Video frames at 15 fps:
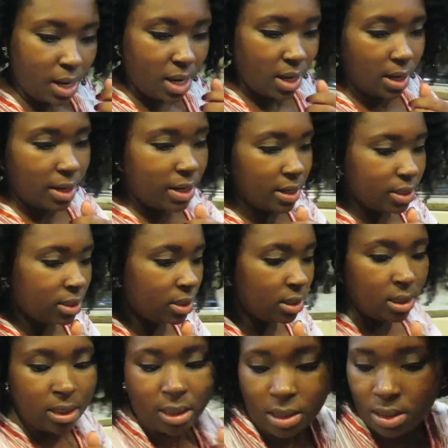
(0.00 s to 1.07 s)
and
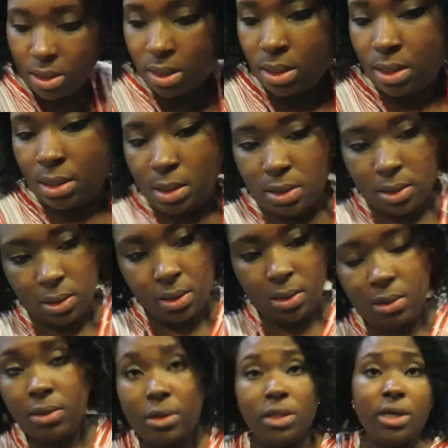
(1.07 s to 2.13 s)

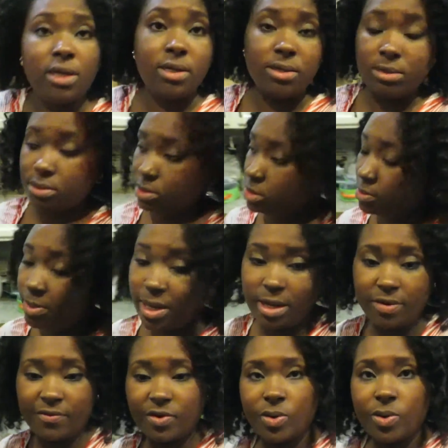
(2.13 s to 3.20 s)
then to bed, of